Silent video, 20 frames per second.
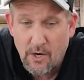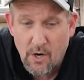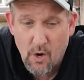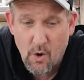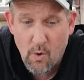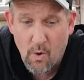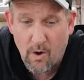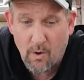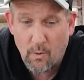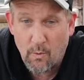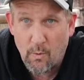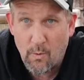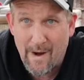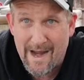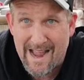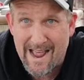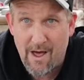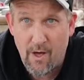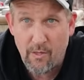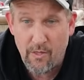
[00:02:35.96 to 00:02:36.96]
go
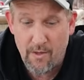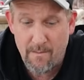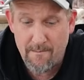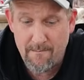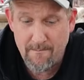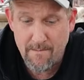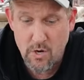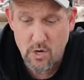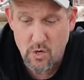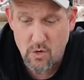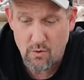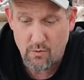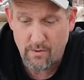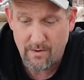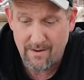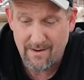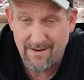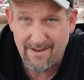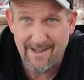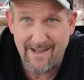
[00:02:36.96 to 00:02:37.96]
around the
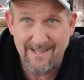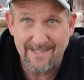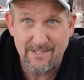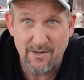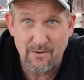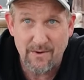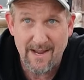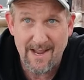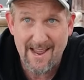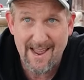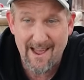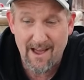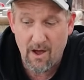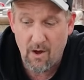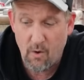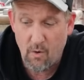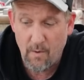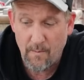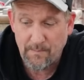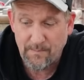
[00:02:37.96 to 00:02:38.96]
moon. And so
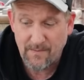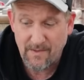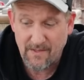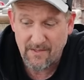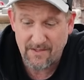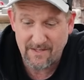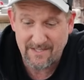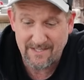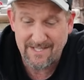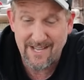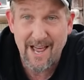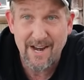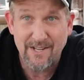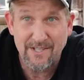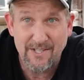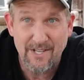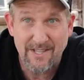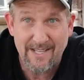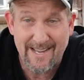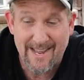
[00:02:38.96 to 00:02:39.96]
now the sun
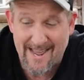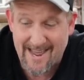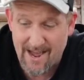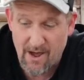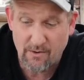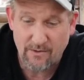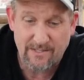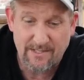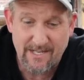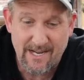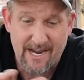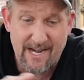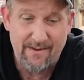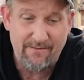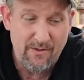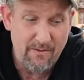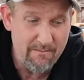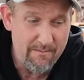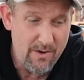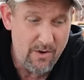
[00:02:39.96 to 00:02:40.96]
is on the
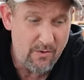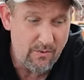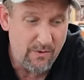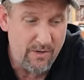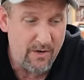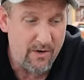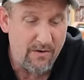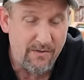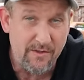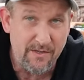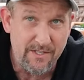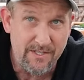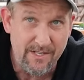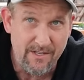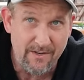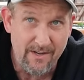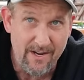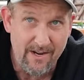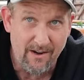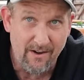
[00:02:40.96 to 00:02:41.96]
outside of the moon. The Earth is
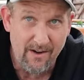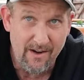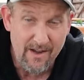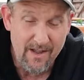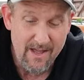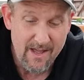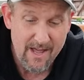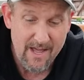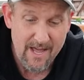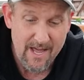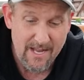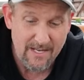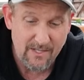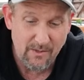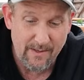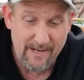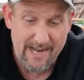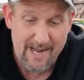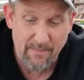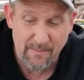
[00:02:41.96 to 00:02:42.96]
still here.
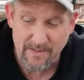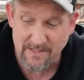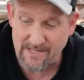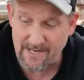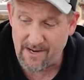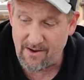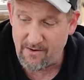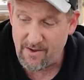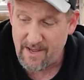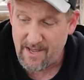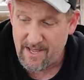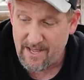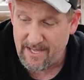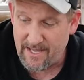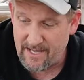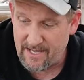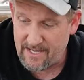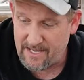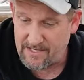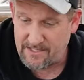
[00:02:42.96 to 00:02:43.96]
And so what happens now
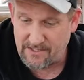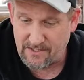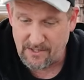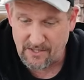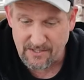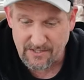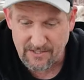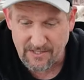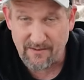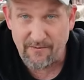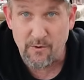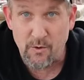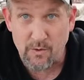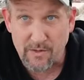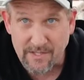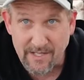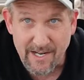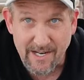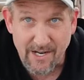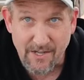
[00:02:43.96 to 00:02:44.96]
is this, if you
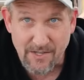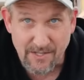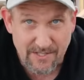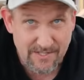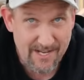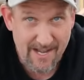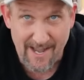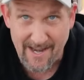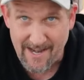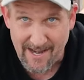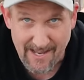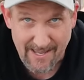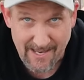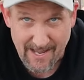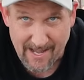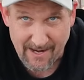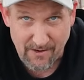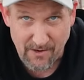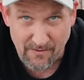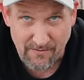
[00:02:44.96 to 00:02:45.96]
were sitting on the sun,
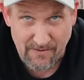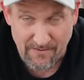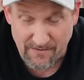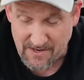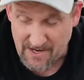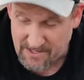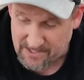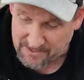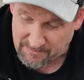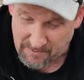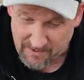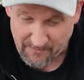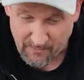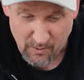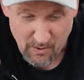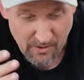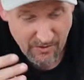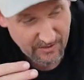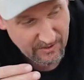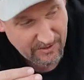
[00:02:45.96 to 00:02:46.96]
and I don't know if they've done this, but if
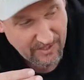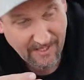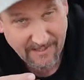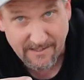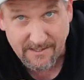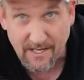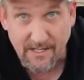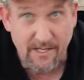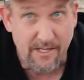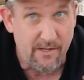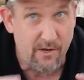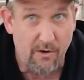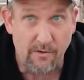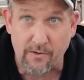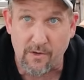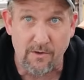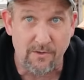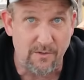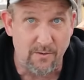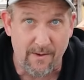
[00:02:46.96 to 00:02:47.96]
you're on the sun, suddenly the
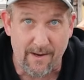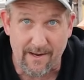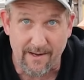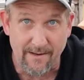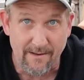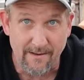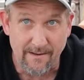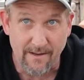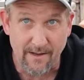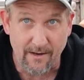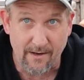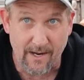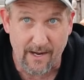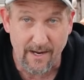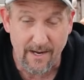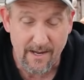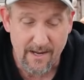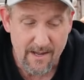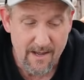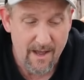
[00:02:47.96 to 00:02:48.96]
Earth goes away,
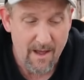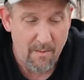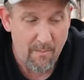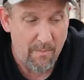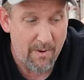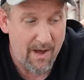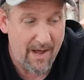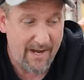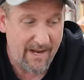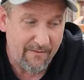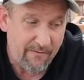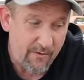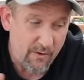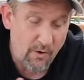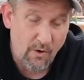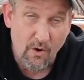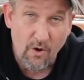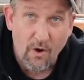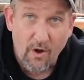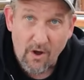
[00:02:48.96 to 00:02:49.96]
okay? But if
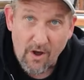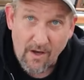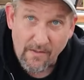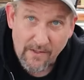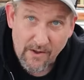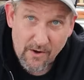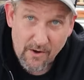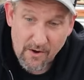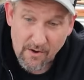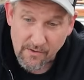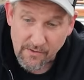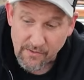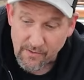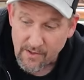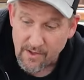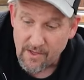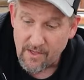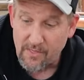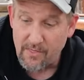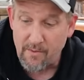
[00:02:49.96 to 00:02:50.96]
you're on the
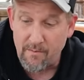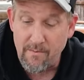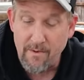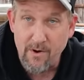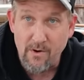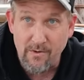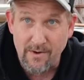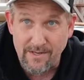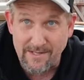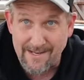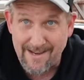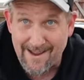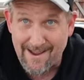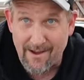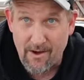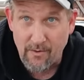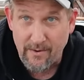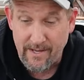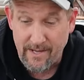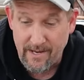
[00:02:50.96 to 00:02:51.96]
Earth, the moon is
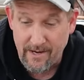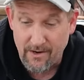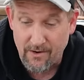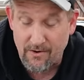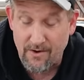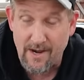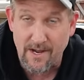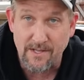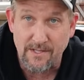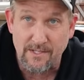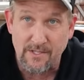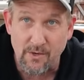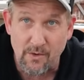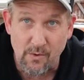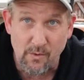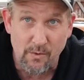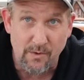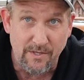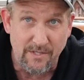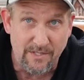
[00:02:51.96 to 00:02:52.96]
now here, and
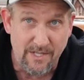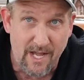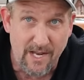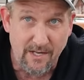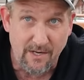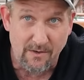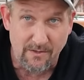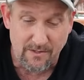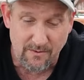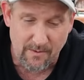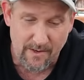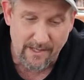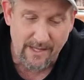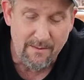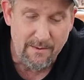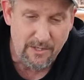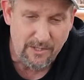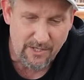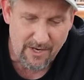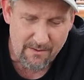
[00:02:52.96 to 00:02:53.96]
so the sun goes away.
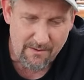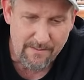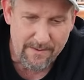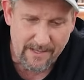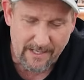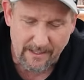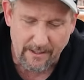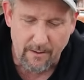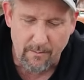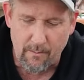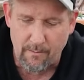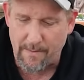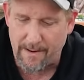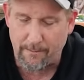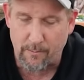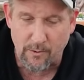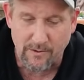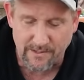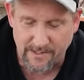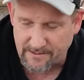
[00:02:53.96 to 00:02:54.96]
Let me show, I'm gonna make it a little,
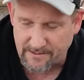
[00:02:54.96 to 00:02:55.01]
make more